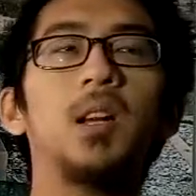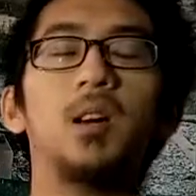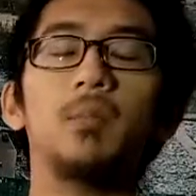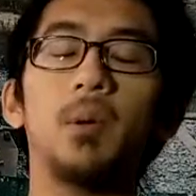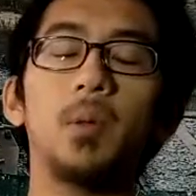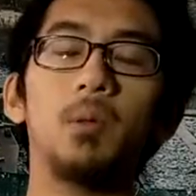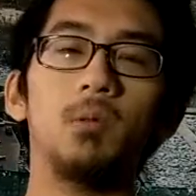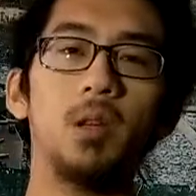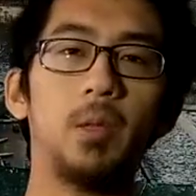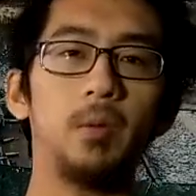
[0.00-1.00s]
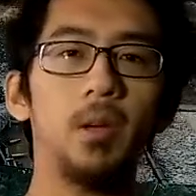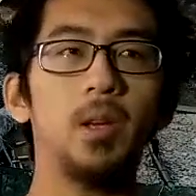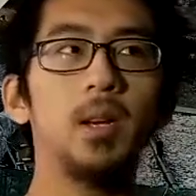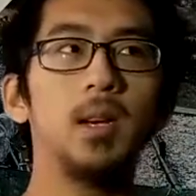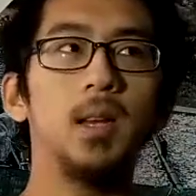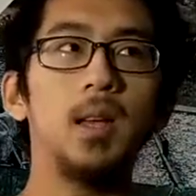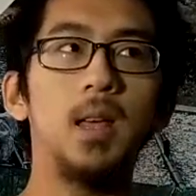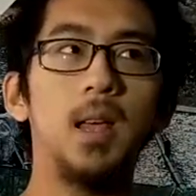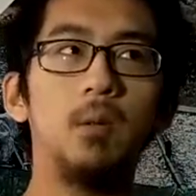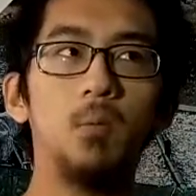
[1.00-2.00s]
and I are both 23,
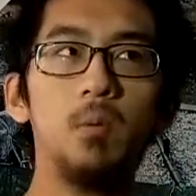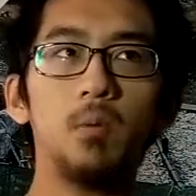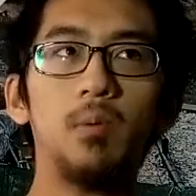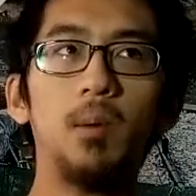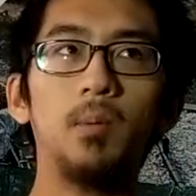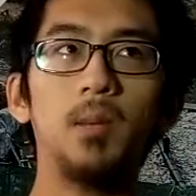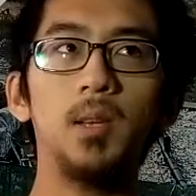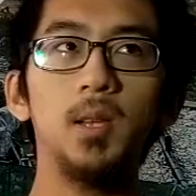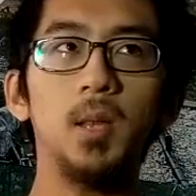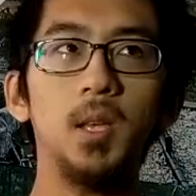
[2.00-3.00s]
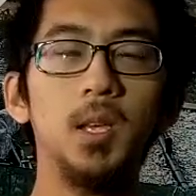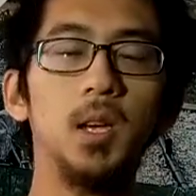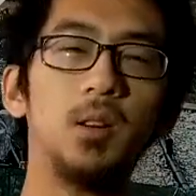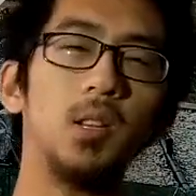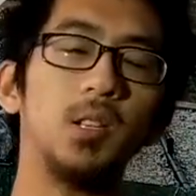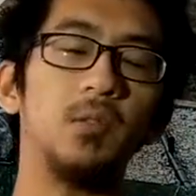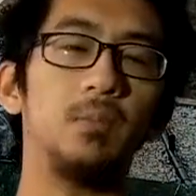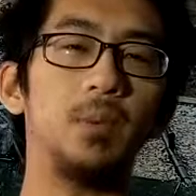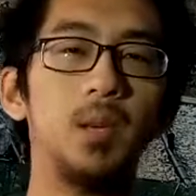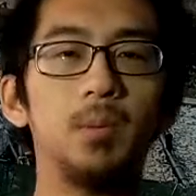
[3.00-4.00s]
and we were probably the youngest
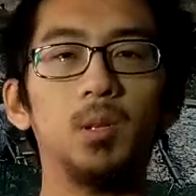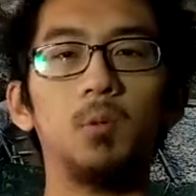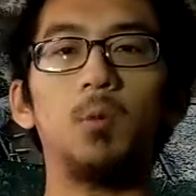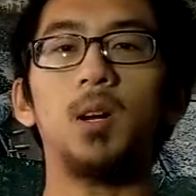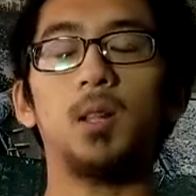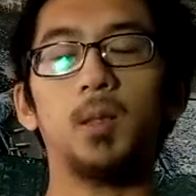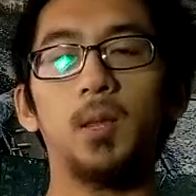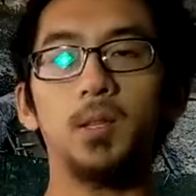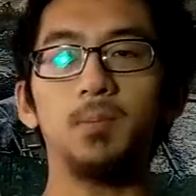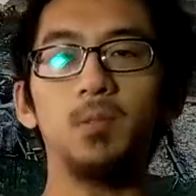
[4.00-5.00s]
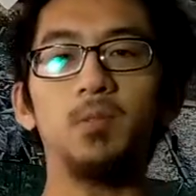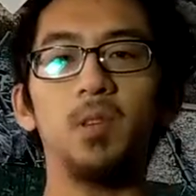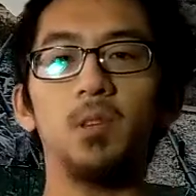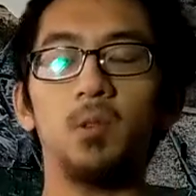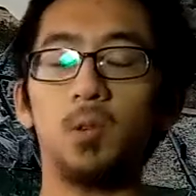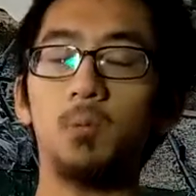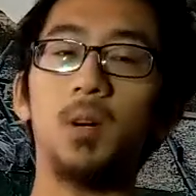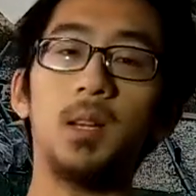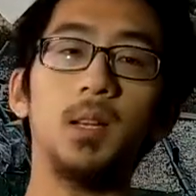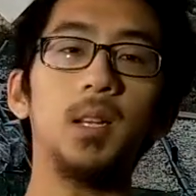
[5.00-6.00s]
people to watch this movie, or to
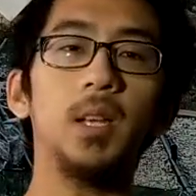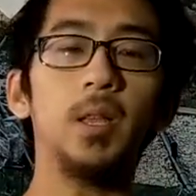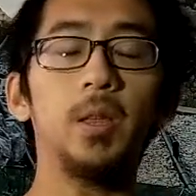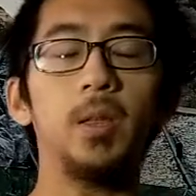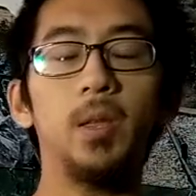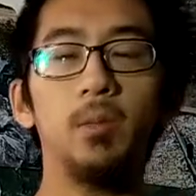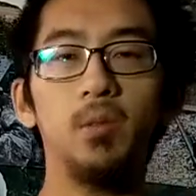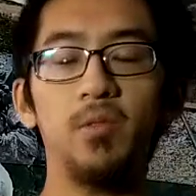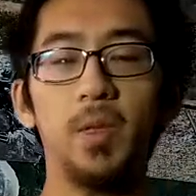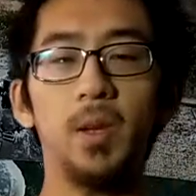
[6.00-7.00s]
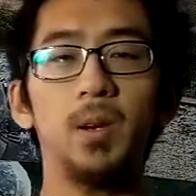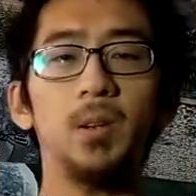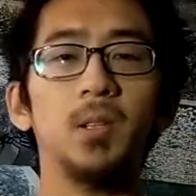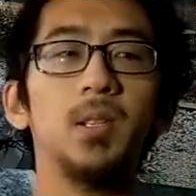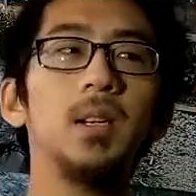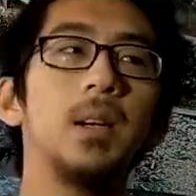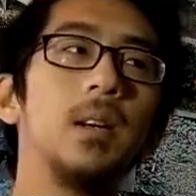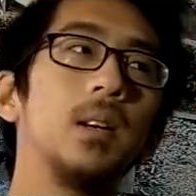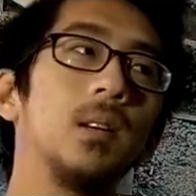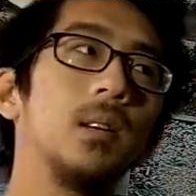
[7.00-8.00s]
watch it in the movie theaters.
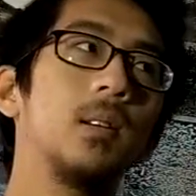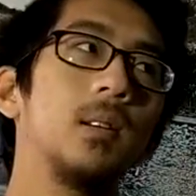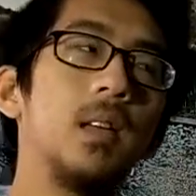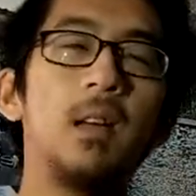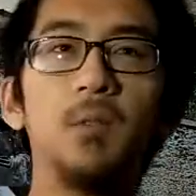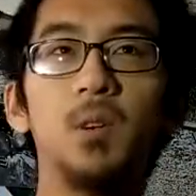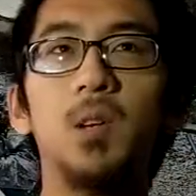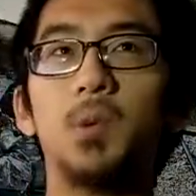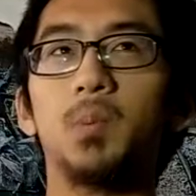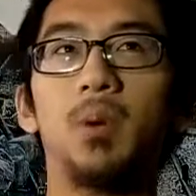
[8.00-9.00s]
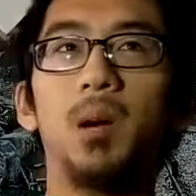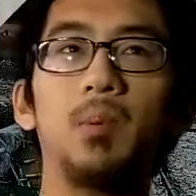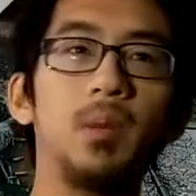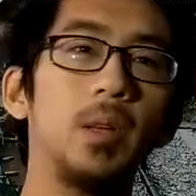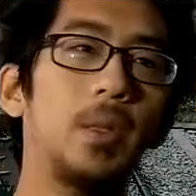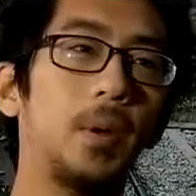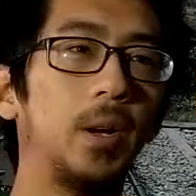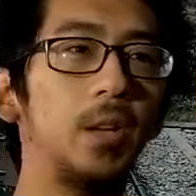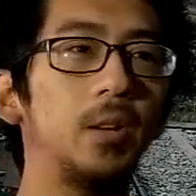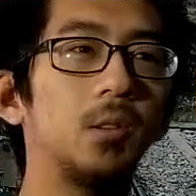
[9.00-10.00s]
Everyone else was probably
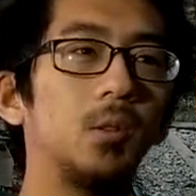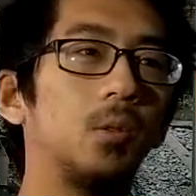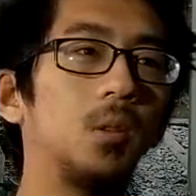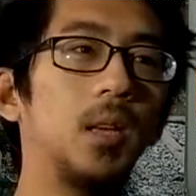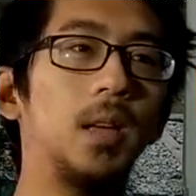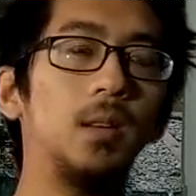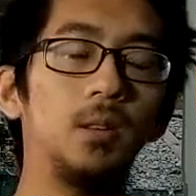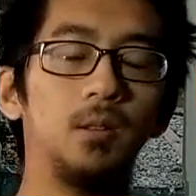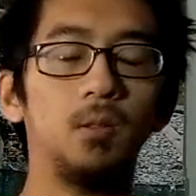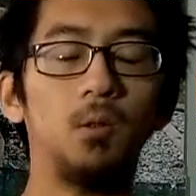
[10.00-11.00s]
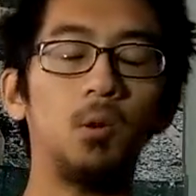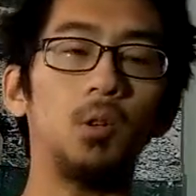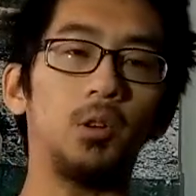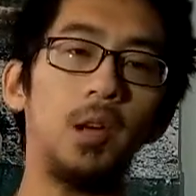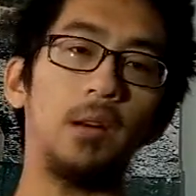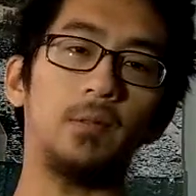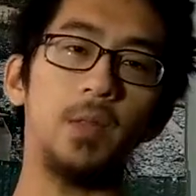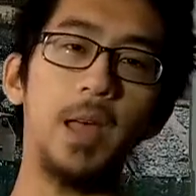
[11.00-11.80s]
30 years old and older after